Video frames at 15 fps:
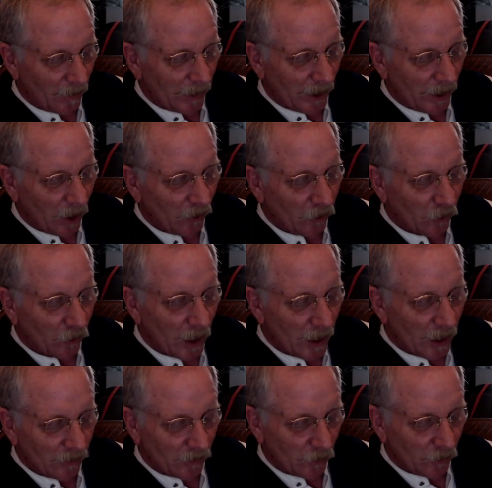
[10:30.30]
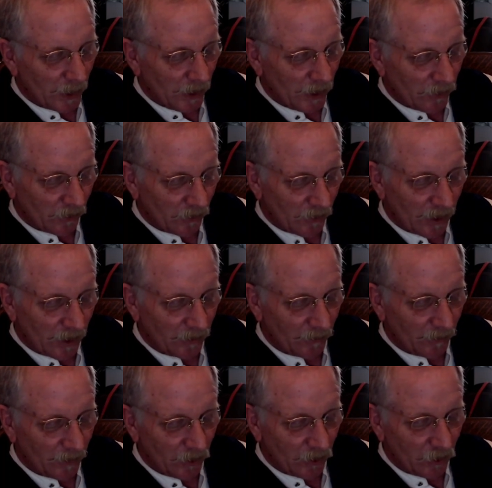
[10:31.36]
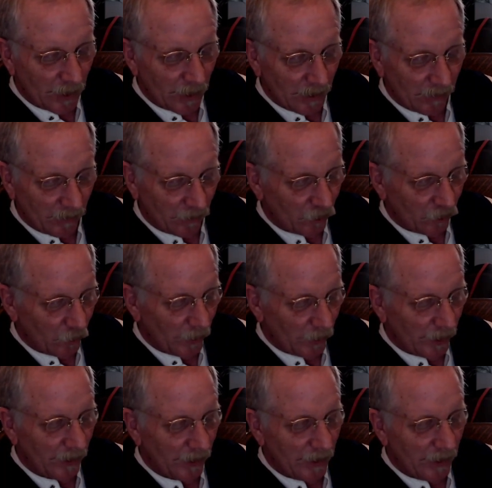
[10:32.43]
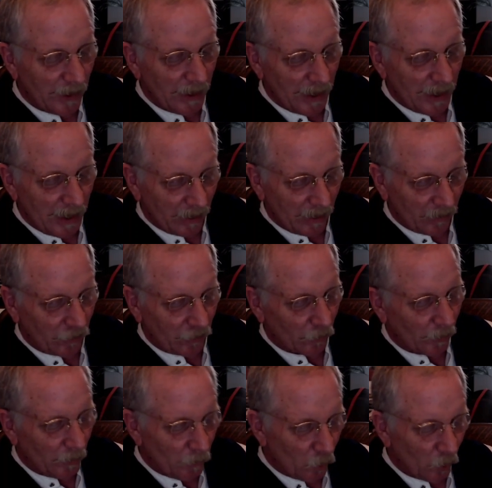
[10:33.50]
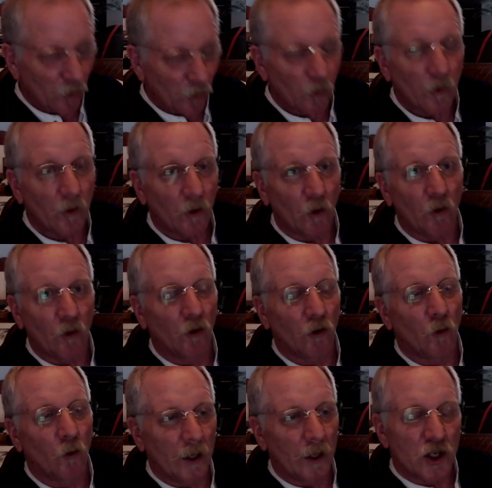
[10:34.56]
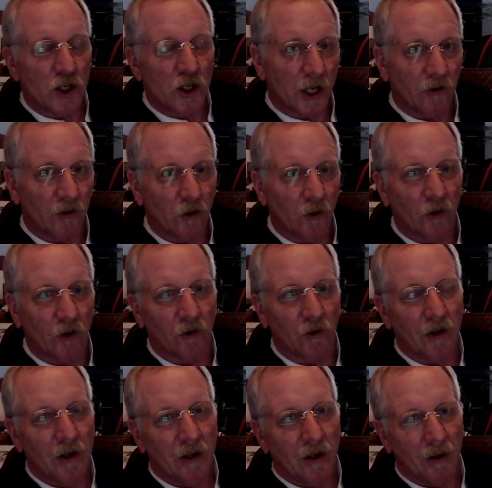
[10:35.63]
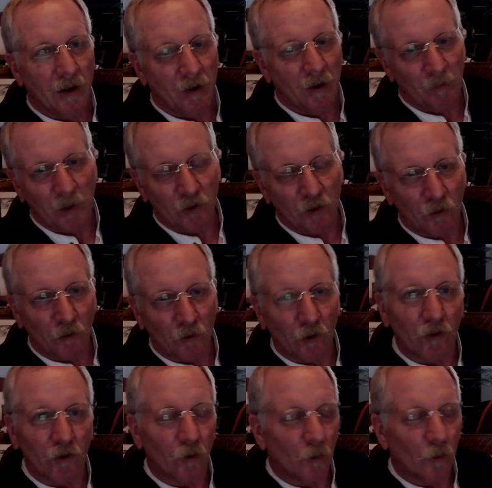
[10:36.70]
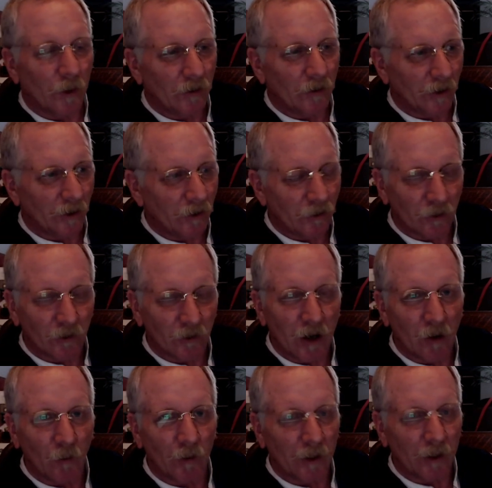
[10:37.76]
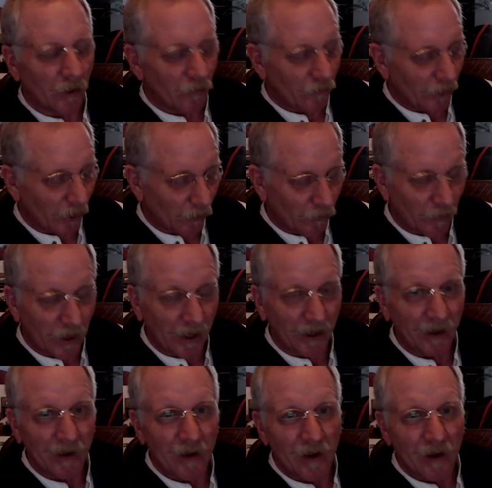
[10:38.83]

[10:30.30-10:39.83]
He also cautioned his patients not to venture out in the street, as the reports were those of Winchesters. Pistol versus Winchester is not really a fair fight.